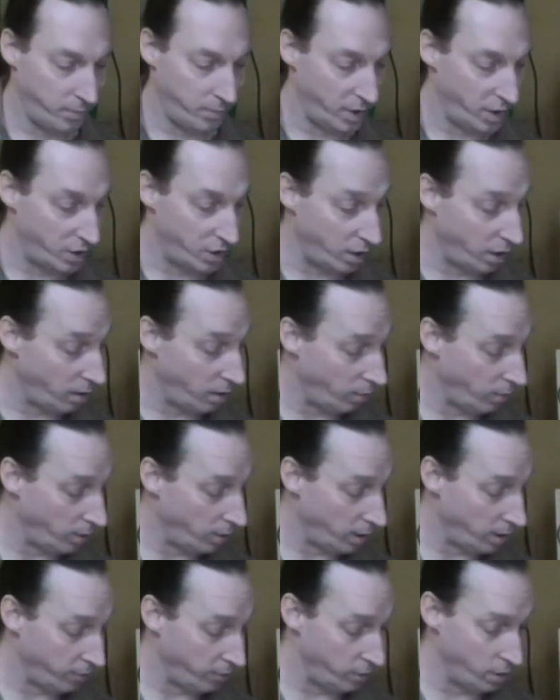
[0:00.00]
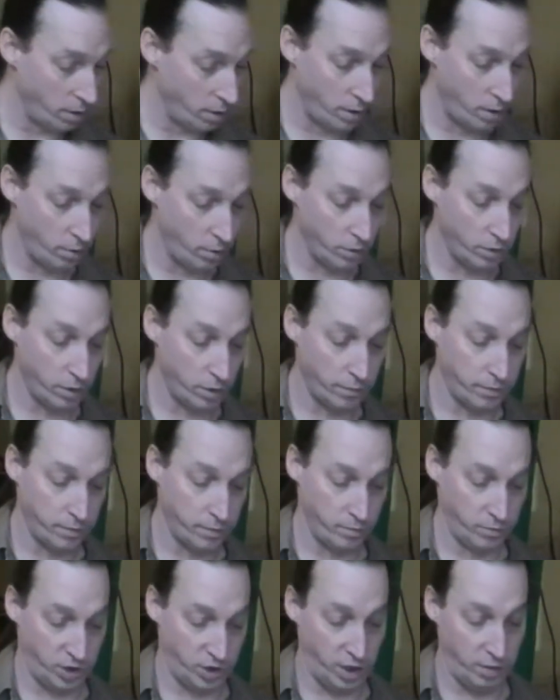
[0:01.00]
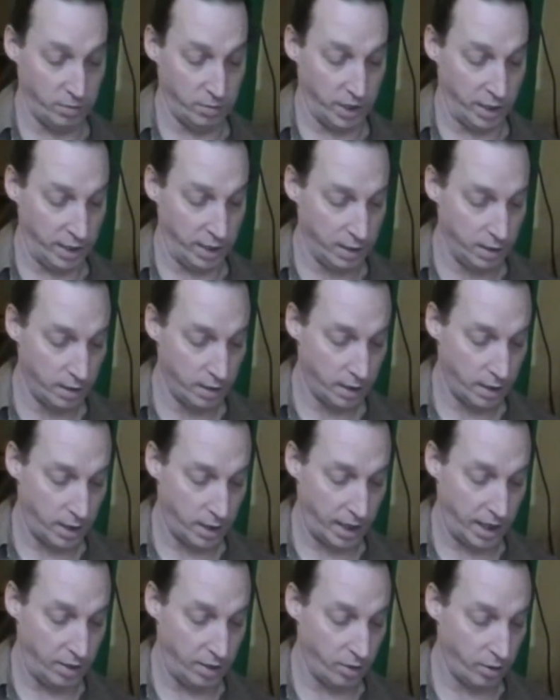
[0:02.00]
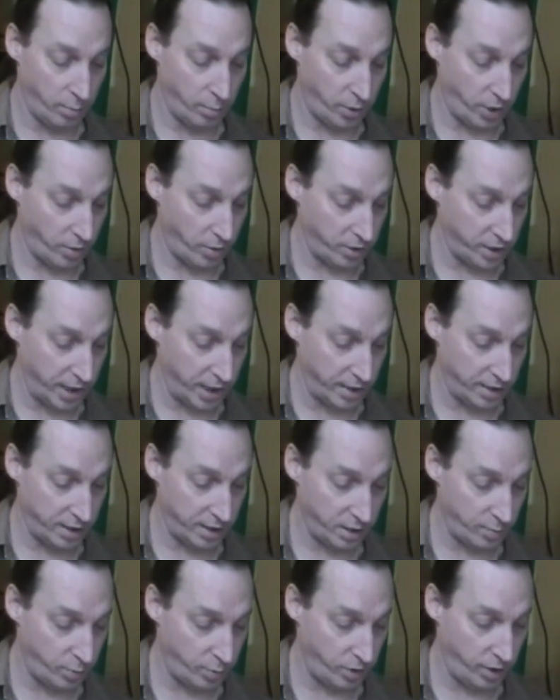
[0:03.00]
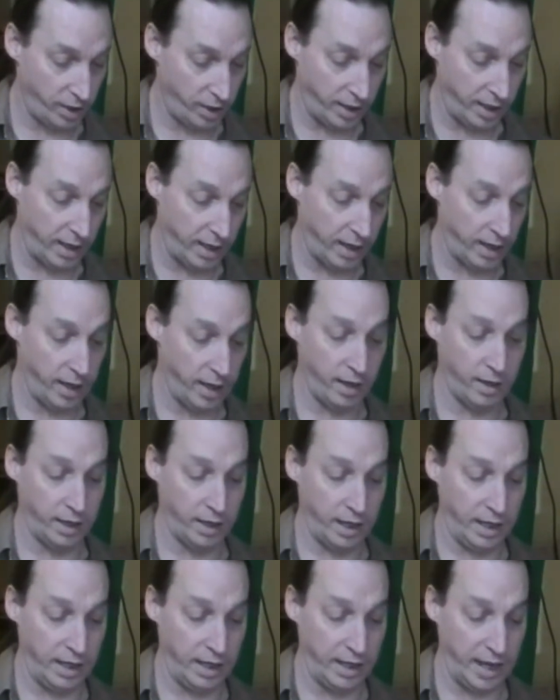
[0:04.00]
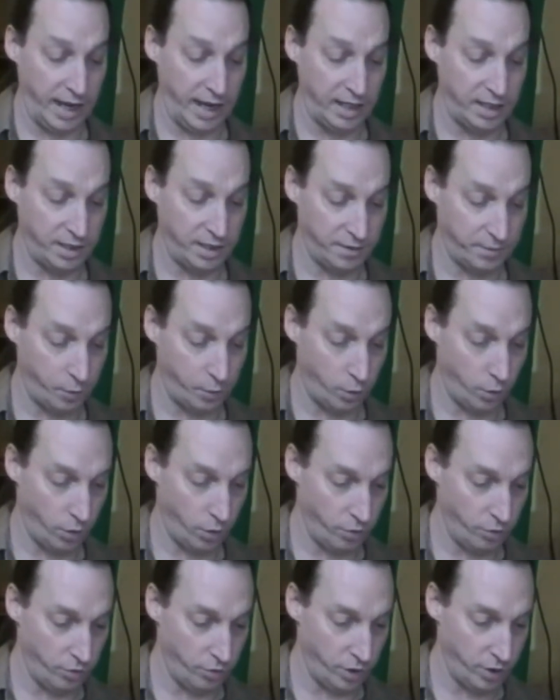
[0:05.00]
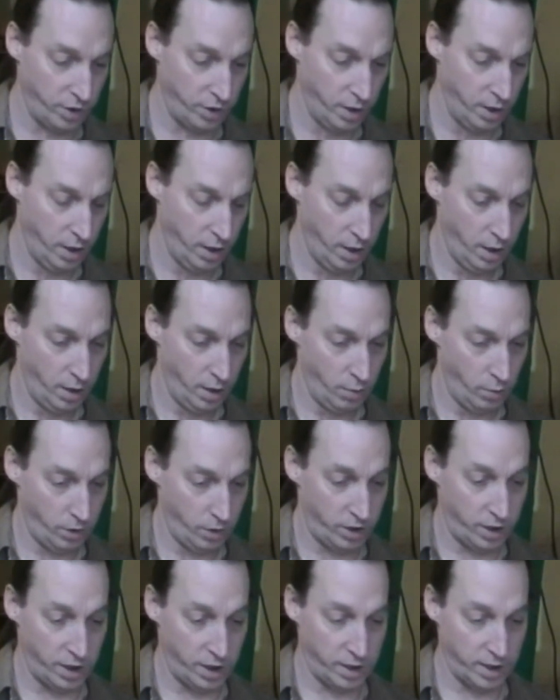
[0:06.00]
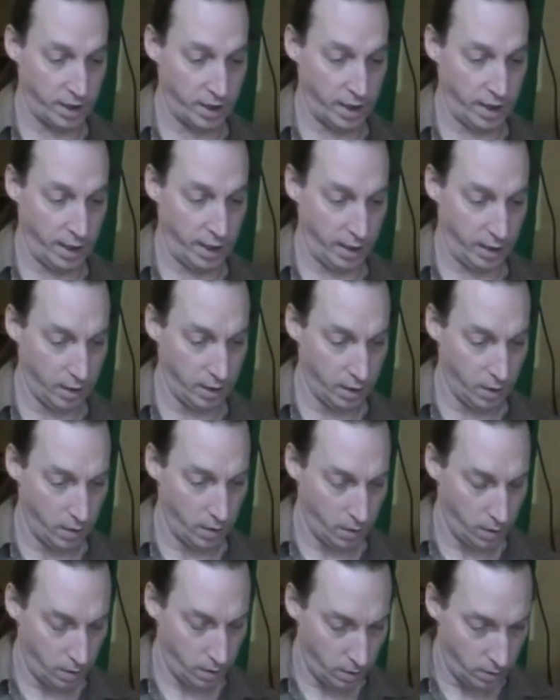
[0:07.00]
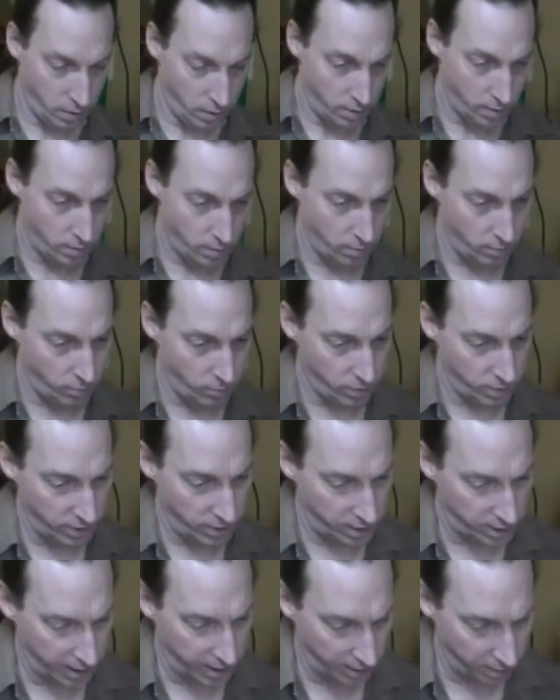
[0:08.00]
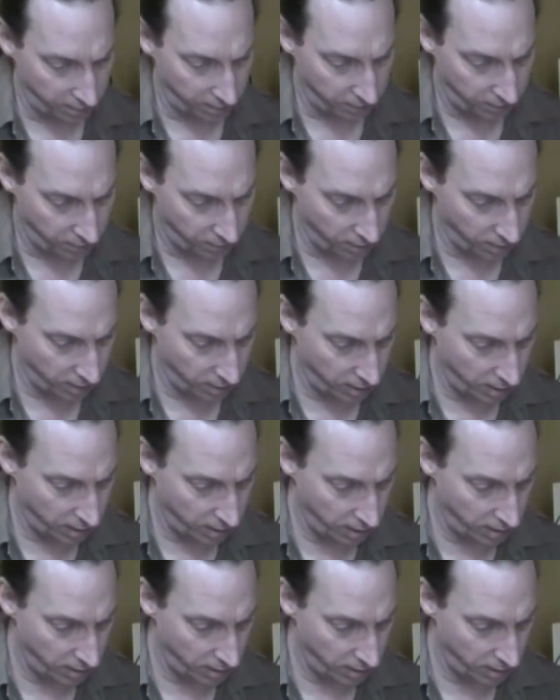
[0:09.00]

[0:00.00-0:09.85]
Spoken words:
So I've got hold of cheaply another processor to put in there, an E8400, which is a, what's it say on the front there?